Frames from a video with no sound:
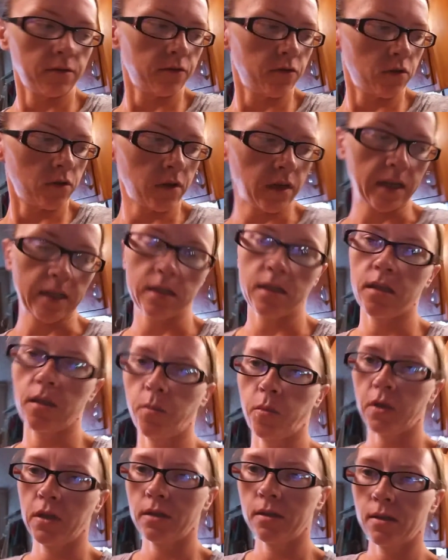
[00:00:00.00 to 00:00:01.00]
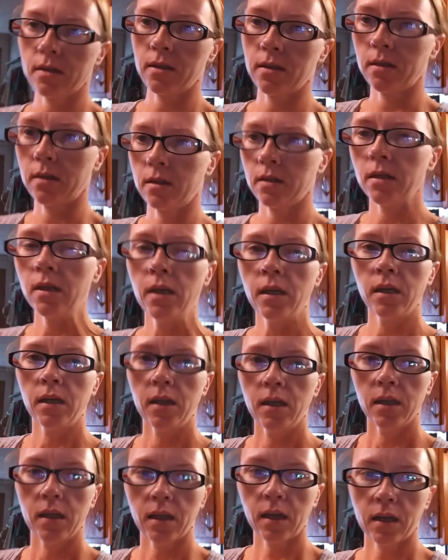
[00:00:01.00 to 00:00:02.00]
a few grass clippings and
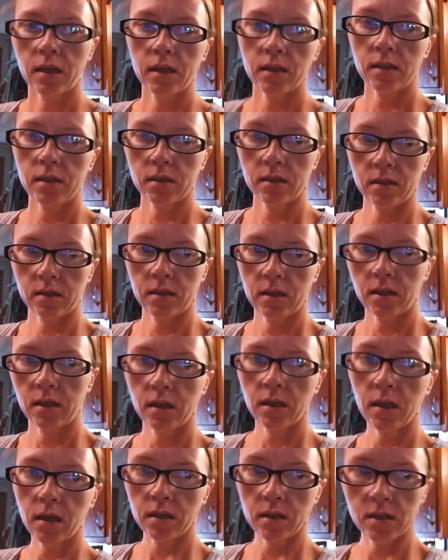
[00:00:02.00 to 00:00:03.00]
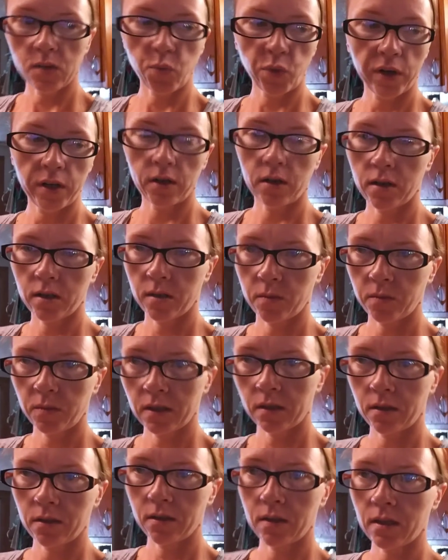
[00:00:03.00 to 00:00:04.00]
that had gotten sprayed on them
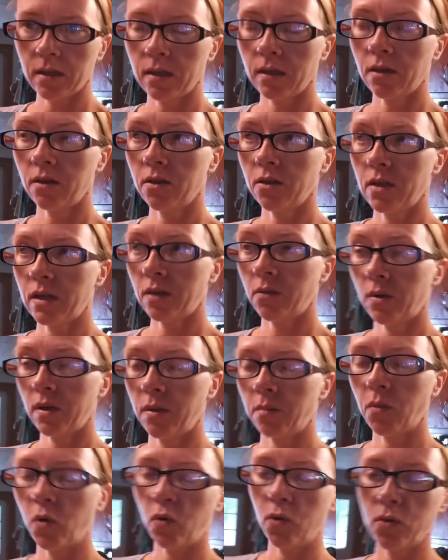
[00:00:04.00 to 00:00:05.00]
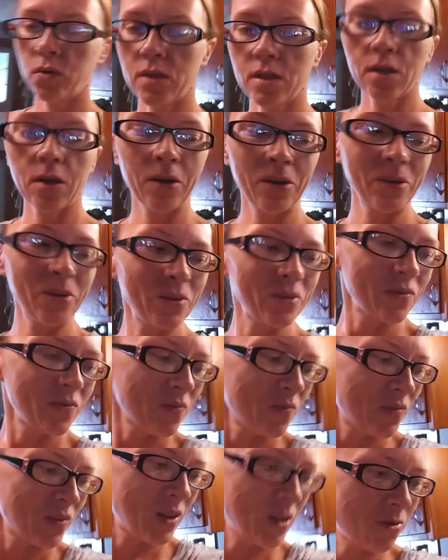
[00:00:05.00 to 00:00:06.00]
the other day when I mowed. So
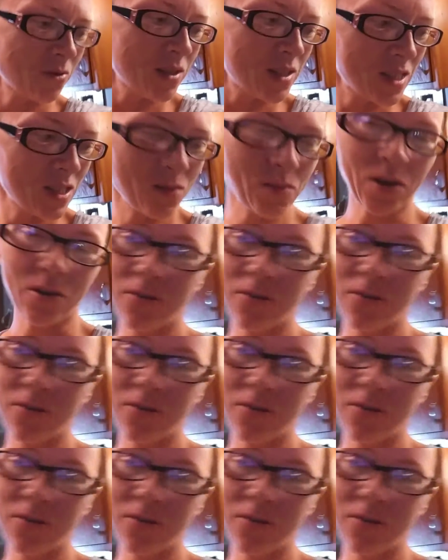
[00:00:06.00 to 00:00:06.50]
I rinsed them